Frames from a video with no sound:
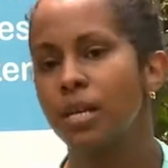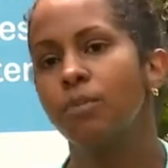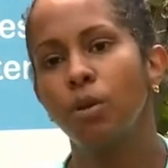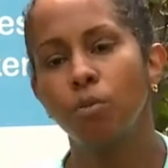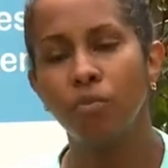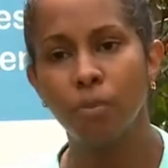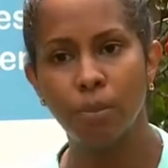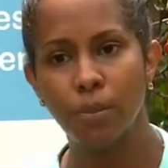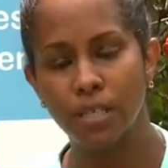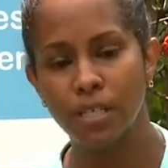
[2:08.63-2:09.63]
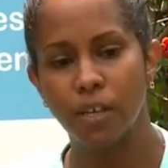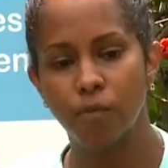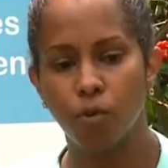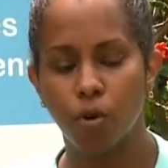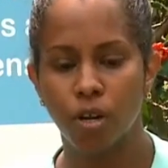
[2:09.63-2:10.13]
something we've been building
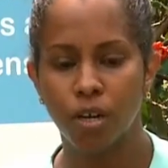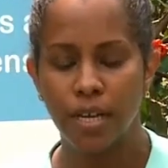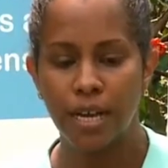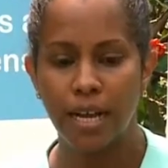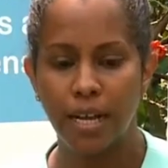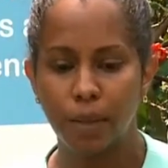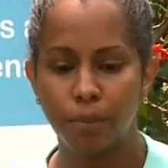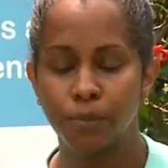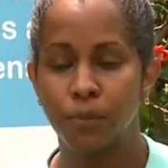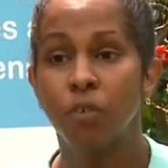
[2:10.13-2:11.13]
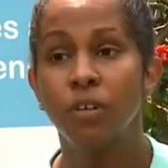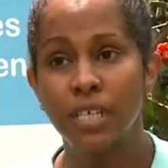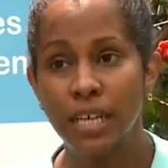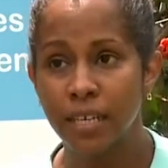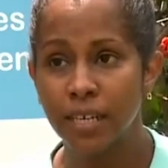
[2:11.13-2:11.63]
for over
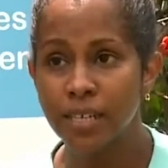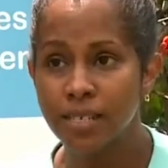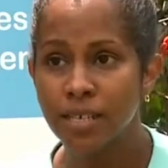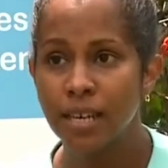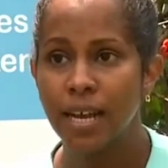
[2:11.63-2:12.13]
10 years.